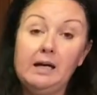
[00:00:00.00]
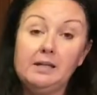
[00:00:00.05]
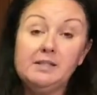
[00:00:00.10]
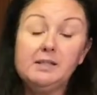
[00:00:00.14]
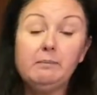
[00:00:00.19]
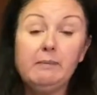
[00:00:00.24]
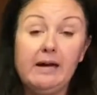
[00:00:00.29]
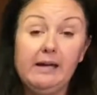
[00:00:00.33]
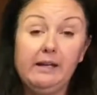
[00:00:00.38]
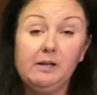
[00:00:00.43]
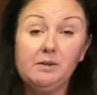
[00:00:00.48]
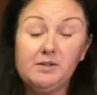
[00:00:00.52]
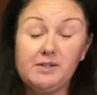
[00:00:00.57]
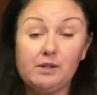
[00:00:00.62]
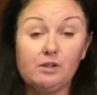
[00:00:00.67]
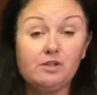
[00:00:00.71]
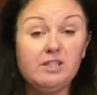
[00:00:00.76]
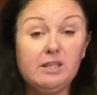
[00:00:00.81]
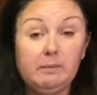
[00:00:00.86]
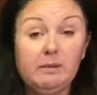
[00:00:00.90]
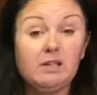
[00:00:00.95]
tomatoes that are
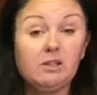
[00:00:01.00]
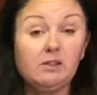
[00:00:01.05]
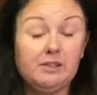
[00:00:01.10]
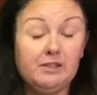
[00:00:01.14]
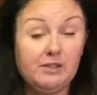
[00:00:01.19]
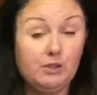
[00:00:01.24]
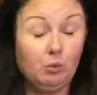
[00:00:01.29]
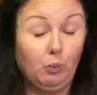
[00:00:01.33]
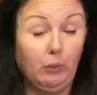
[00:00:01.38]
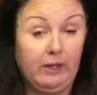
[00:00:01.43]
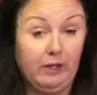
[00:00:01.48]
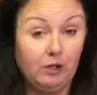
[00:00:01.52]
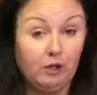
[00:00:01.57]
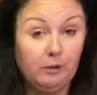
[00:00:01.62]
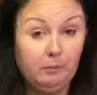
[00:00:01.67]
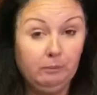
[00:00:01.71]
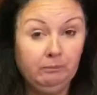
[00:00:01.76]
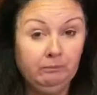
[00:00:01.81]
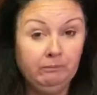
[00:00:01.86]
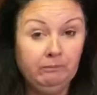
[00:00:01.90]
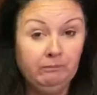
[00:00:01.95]
typically
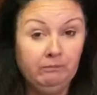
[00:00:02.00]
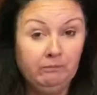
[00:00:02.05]
sweeter,